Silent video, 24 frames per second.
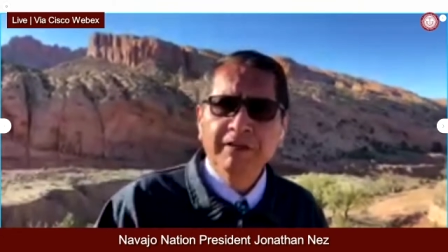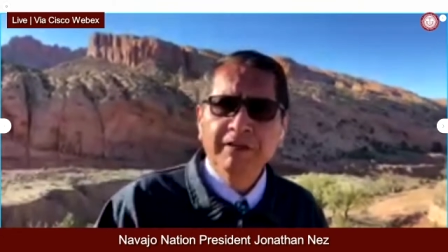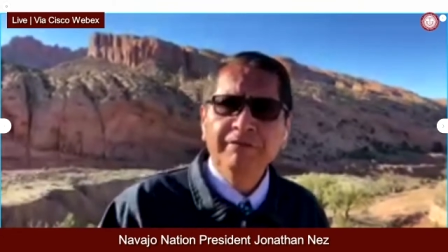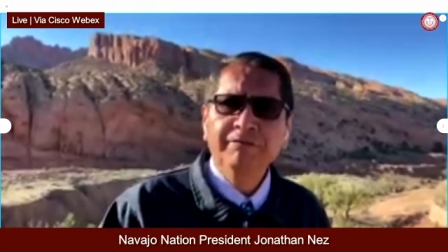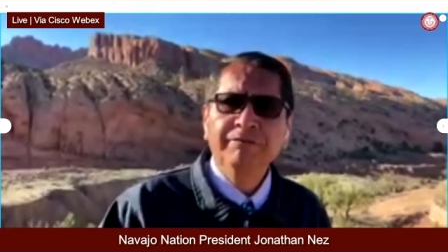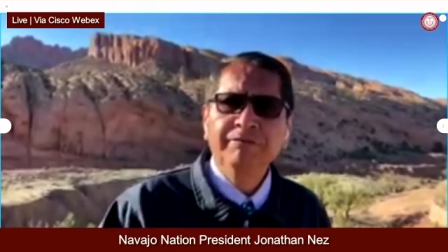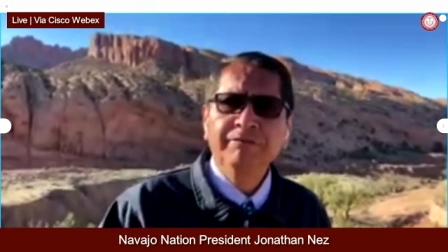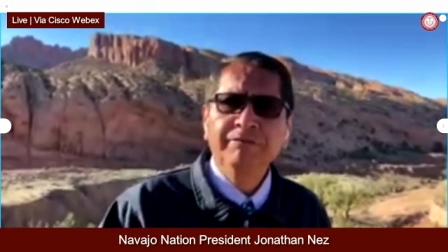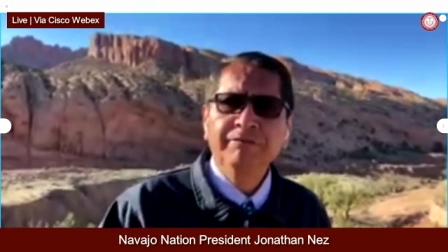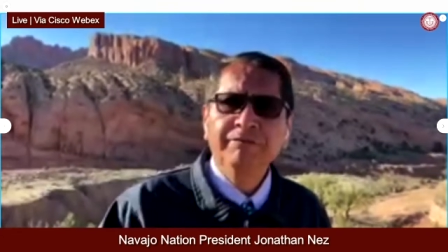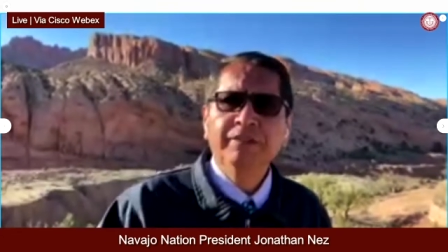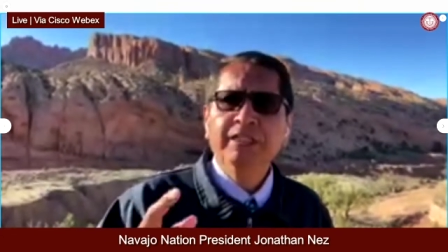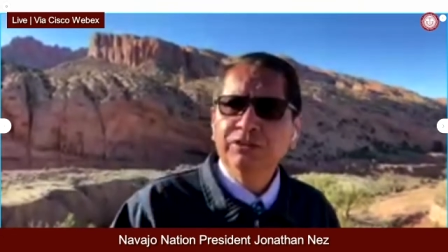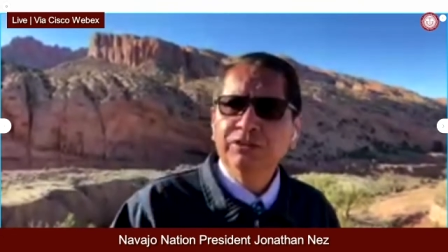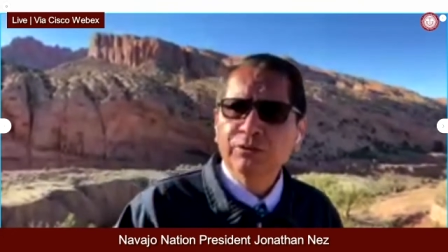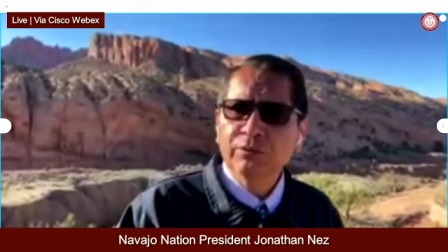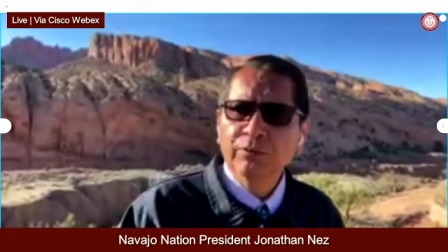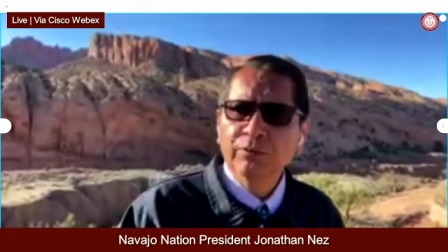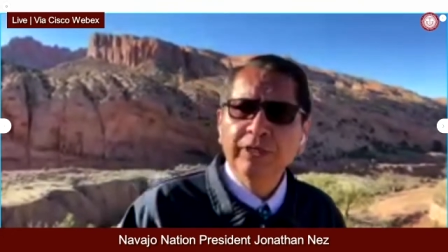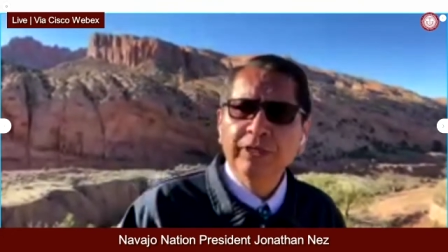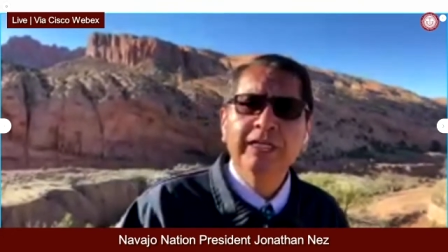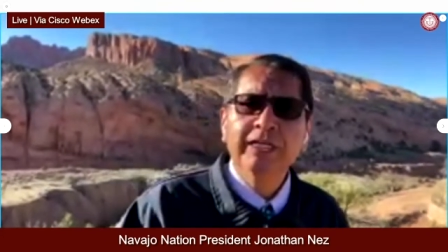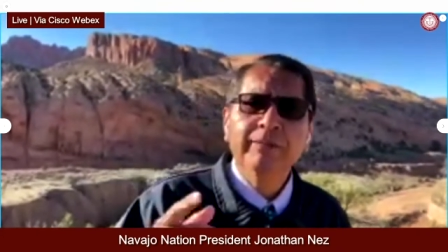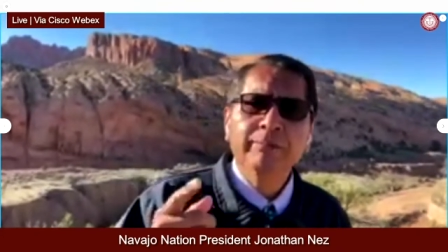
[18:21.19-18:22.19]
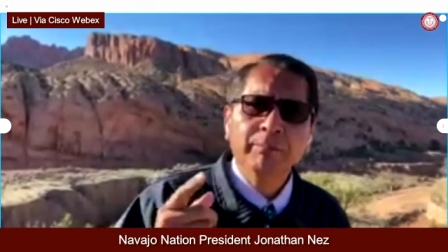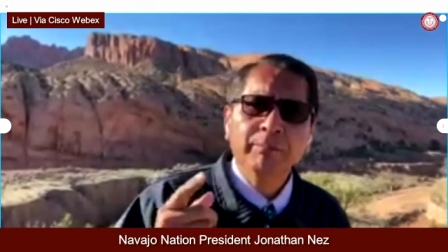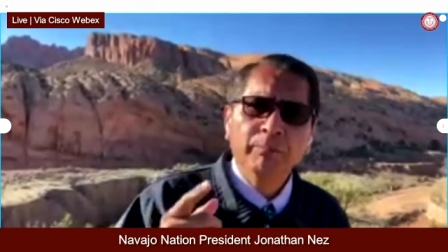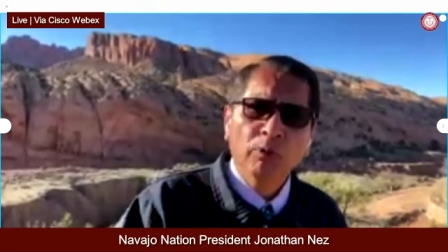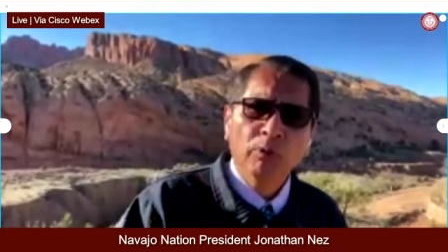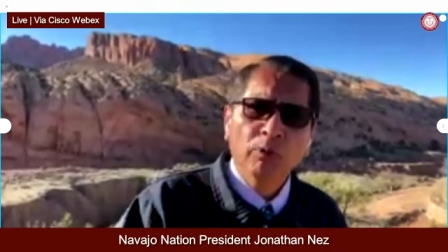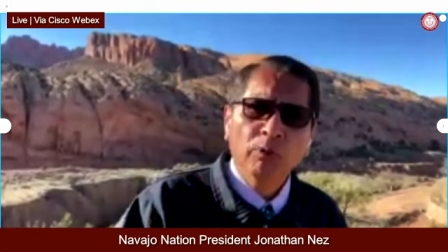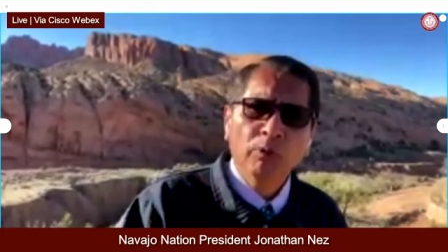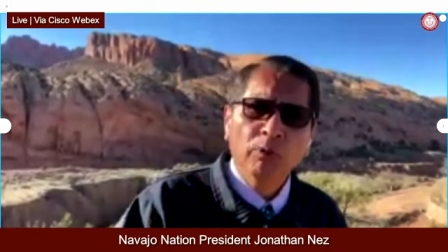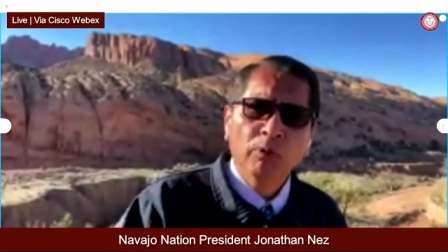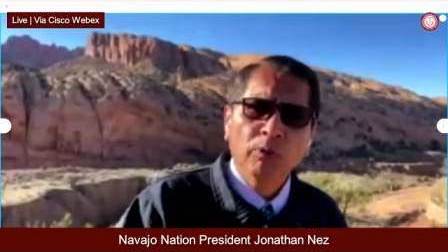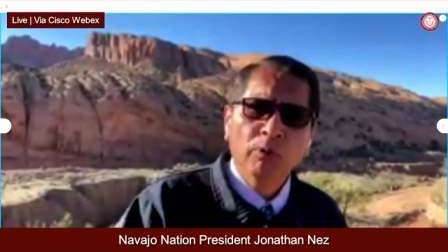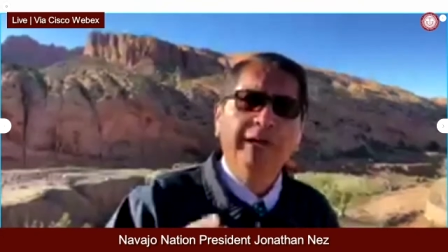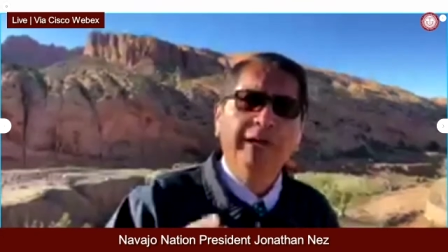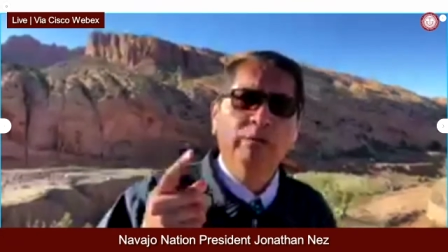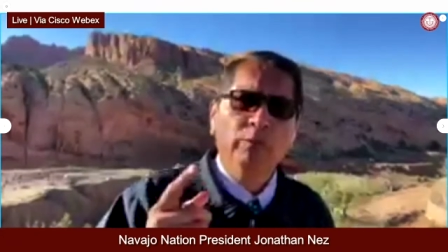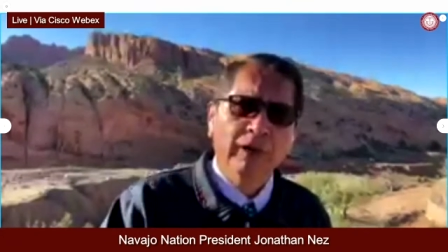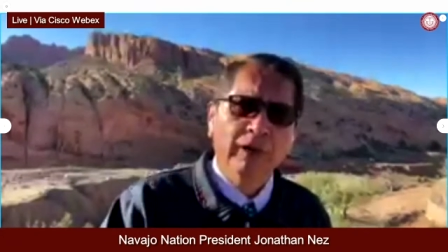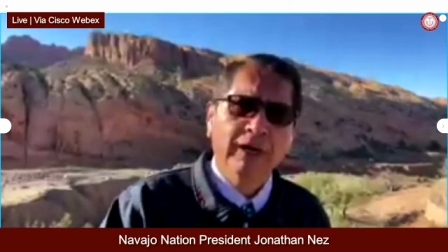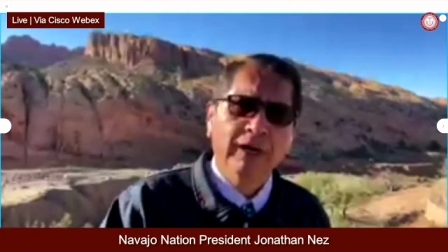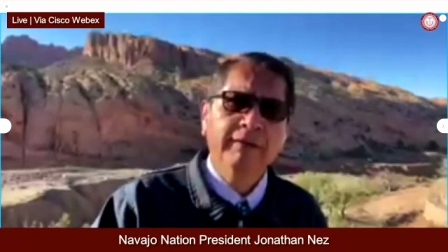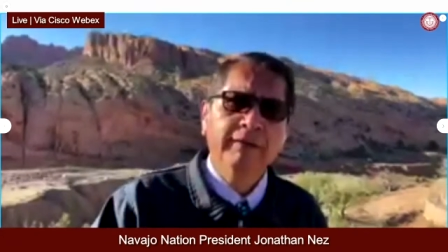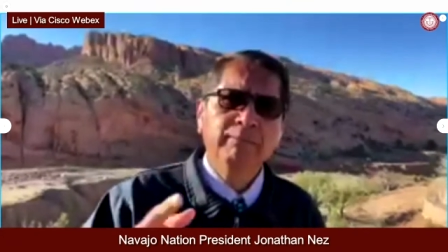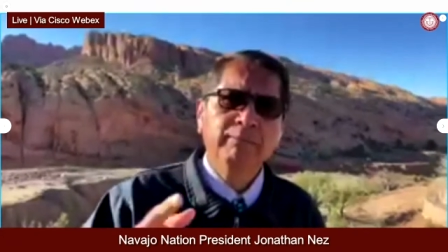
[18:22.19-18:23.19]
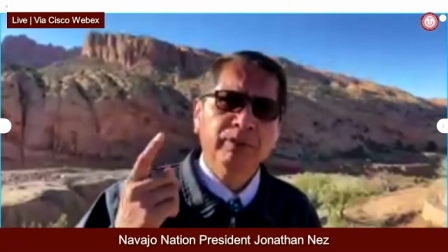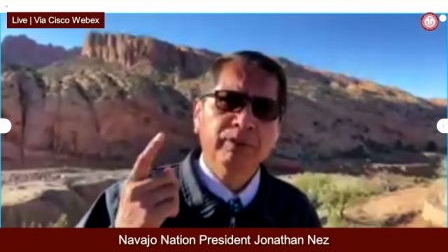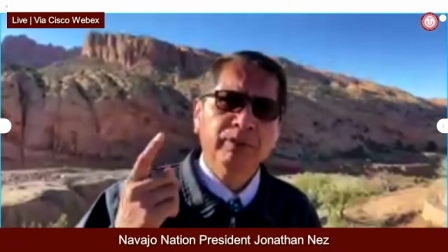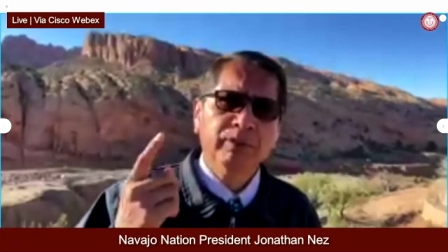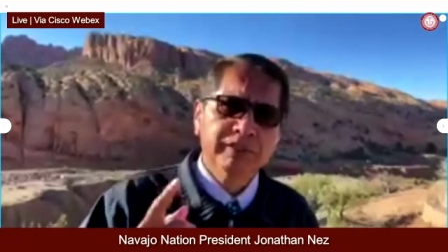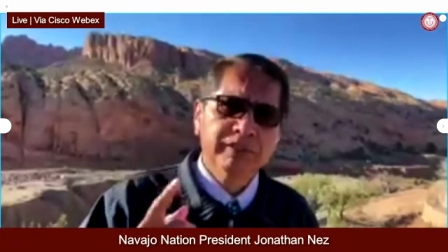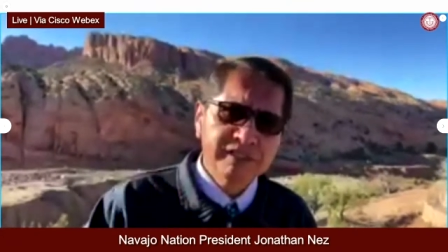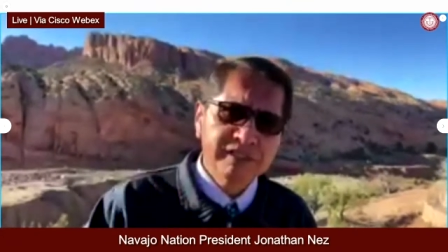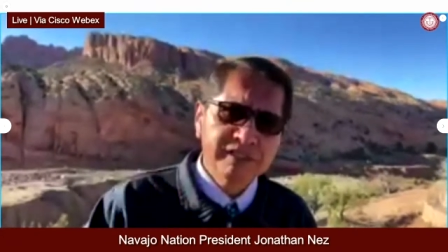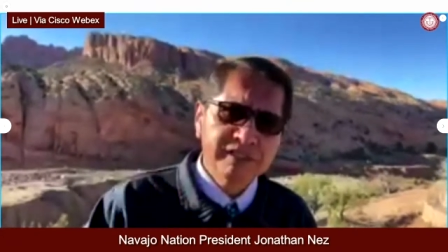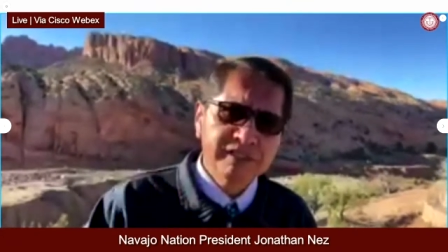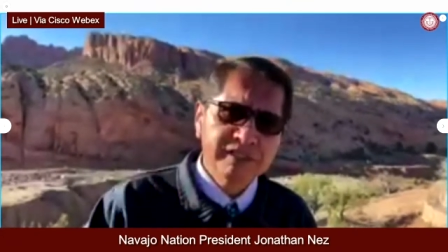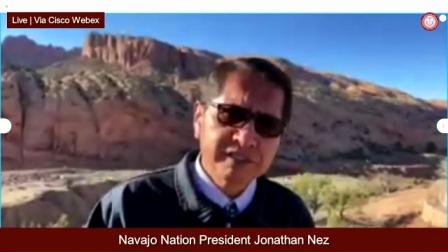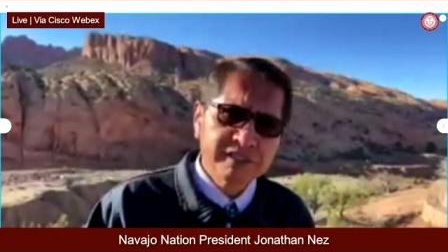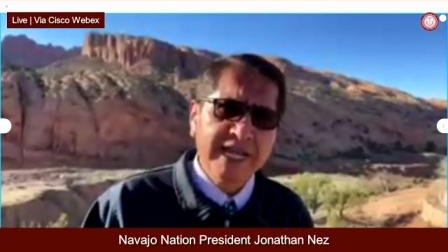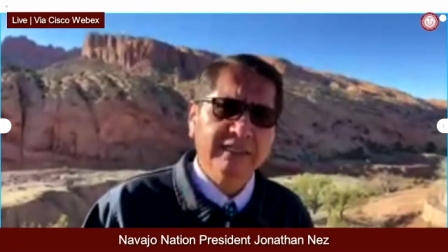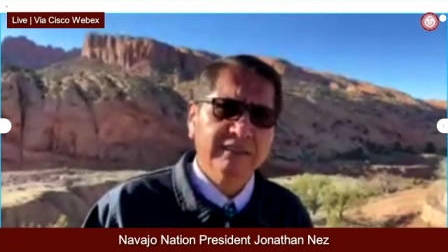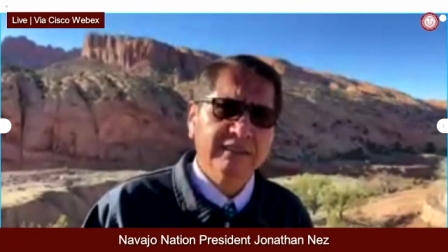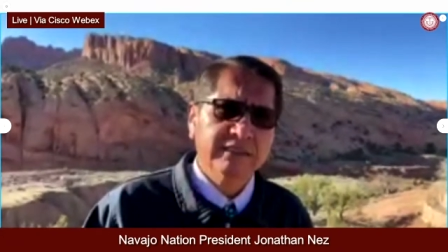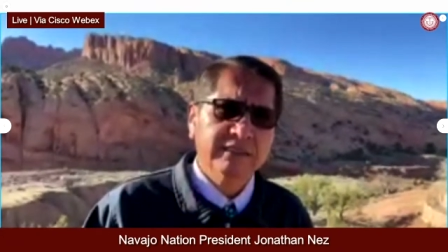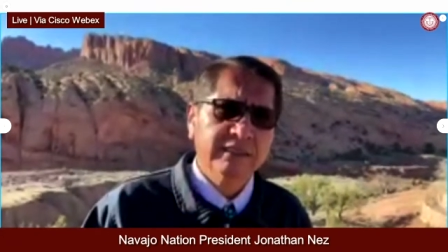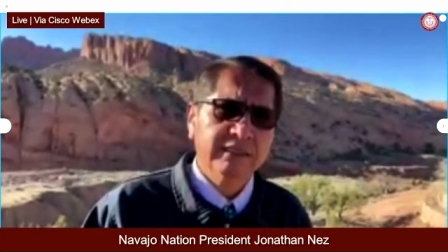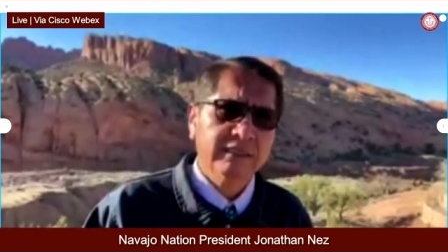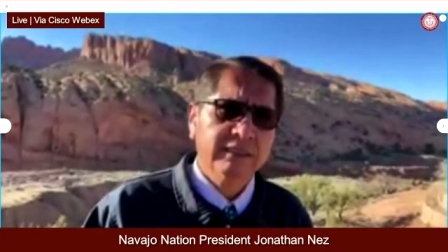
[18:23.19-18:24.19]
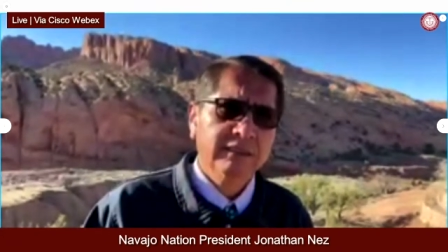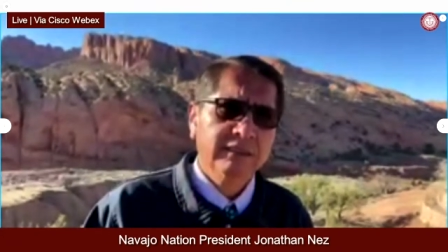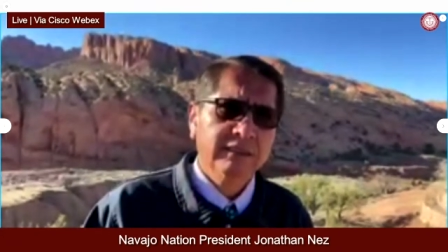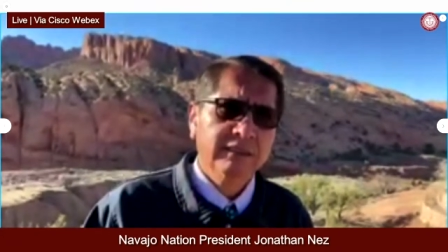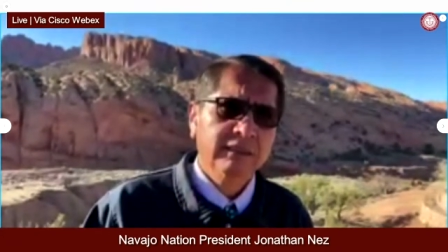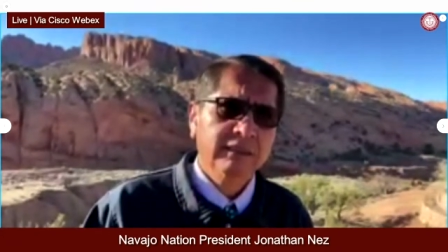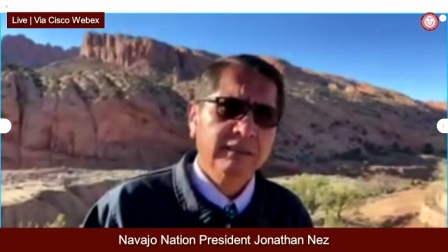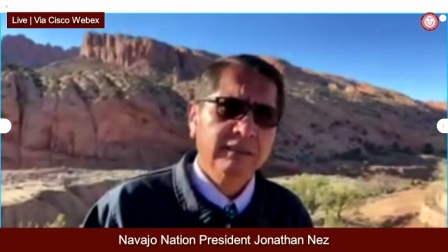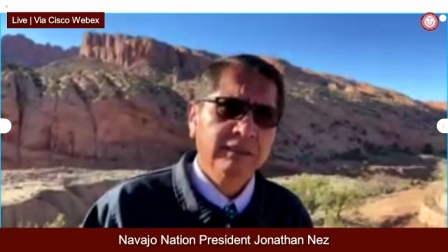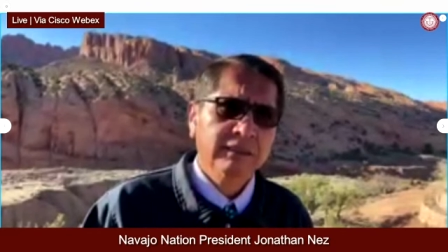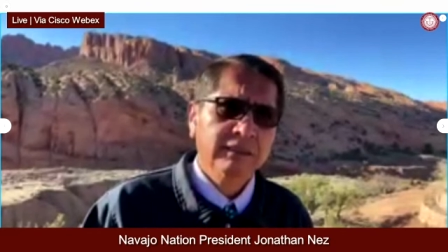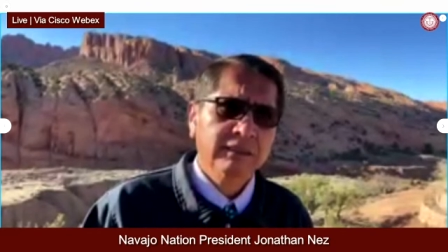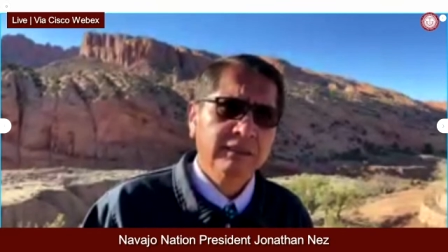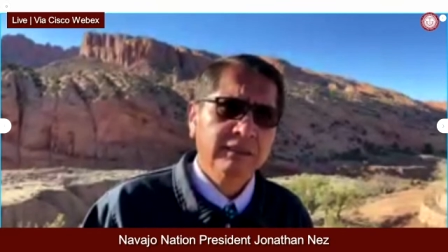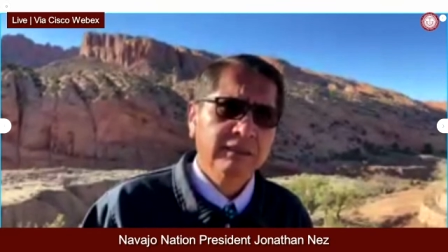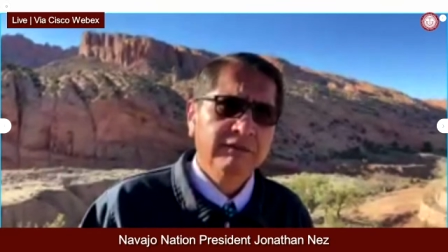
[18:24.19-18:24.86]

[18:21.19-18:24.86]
that's 53.1%.